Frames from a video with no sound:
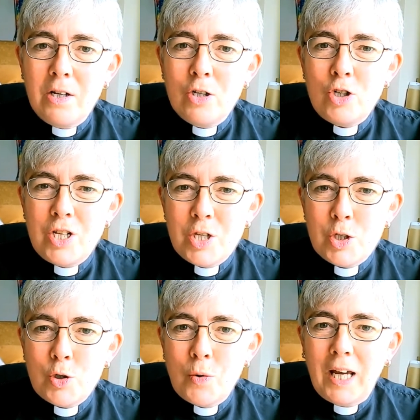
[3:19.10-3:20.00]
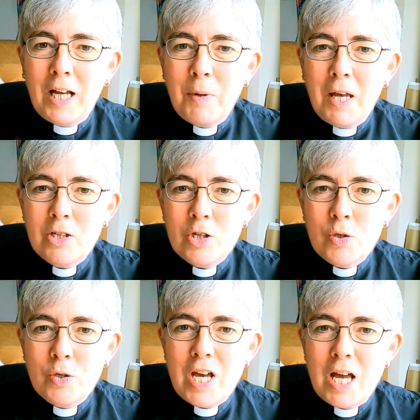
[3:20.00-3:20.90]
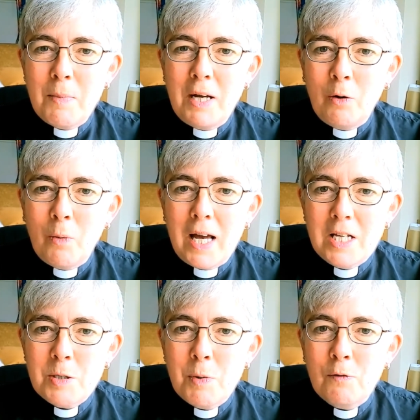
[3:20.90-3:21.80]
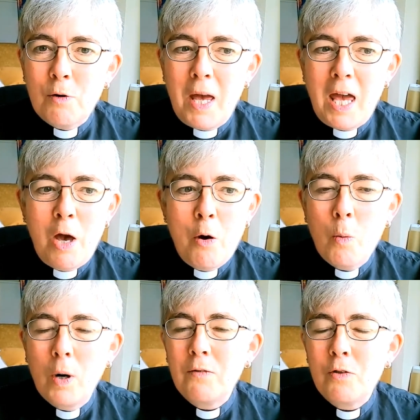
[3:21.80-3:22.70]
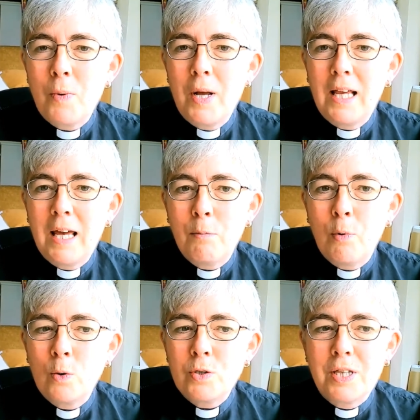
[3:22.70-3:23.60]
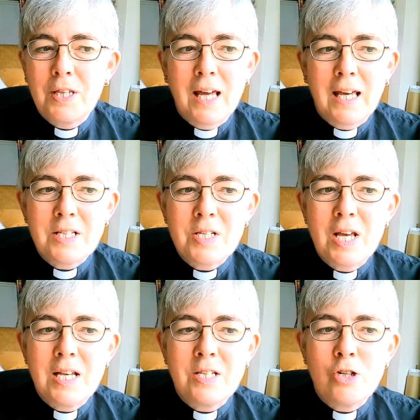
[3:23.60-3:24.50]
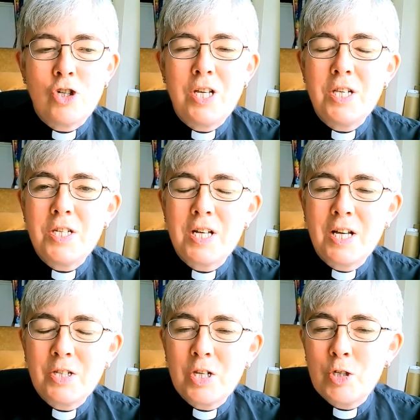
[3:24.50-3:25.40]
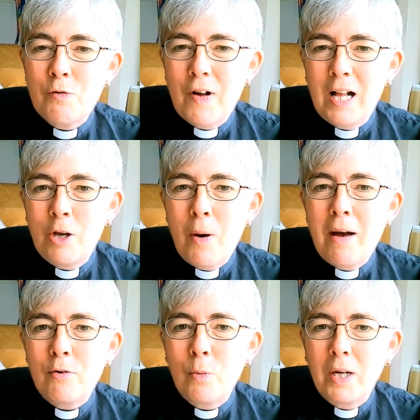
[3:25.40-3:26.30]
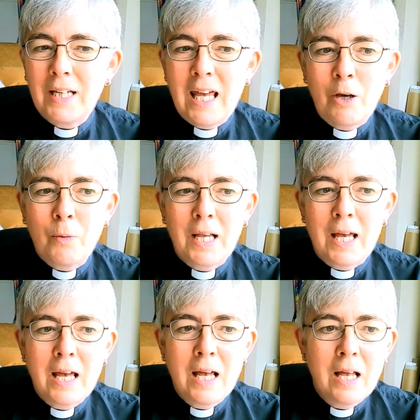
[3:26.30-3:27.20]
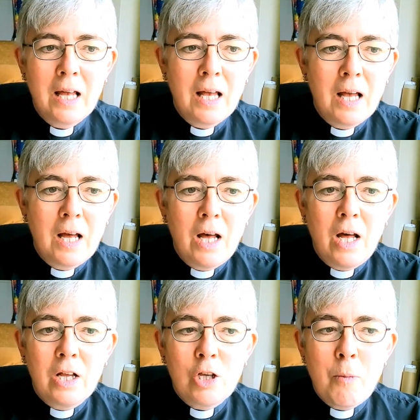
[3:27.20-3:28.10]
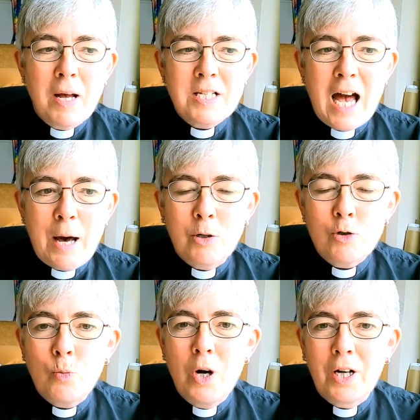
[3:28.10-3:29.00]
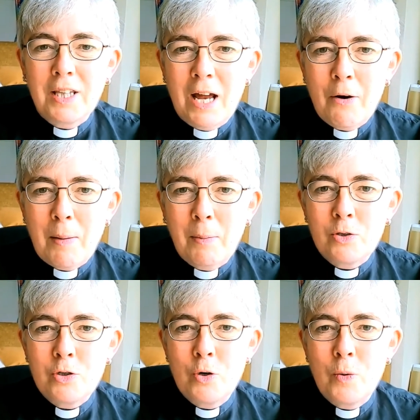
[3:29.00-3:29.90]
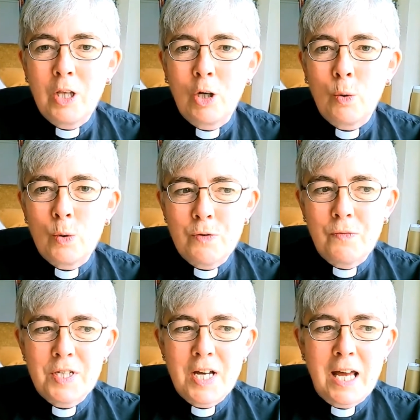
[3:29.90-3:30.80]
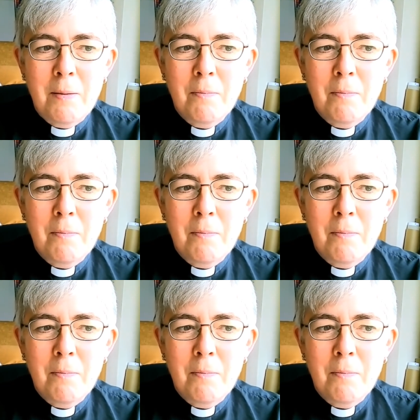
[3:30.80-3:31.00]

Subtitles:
Jesus' story can be understood in many ways, but for me, one of the really important things is that Jesus tells us to value everyone equally, no matter how much work they are able to do in the course of a day.